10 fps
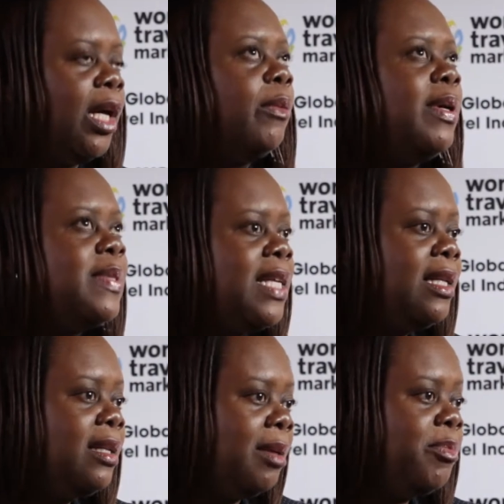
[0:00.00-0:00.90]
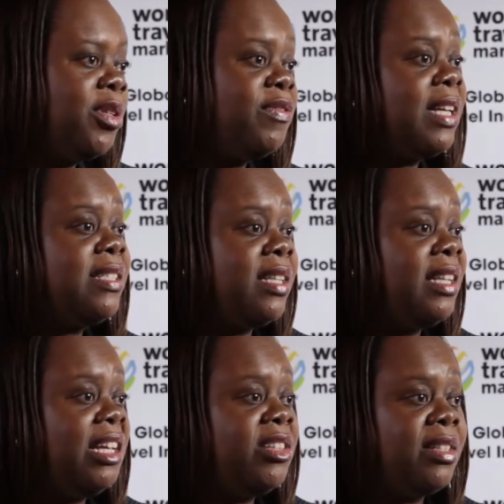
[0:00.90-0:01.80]
We've seen a number of
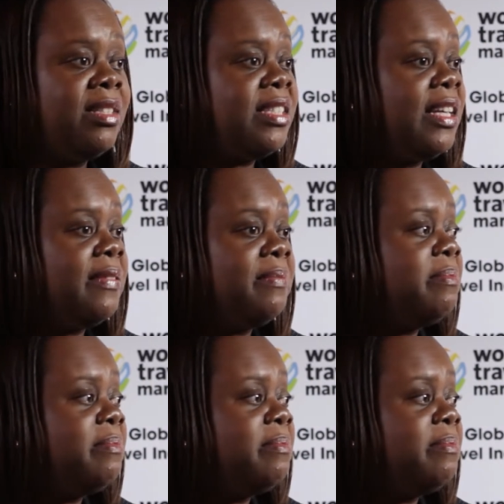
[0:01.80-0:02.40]
destinations that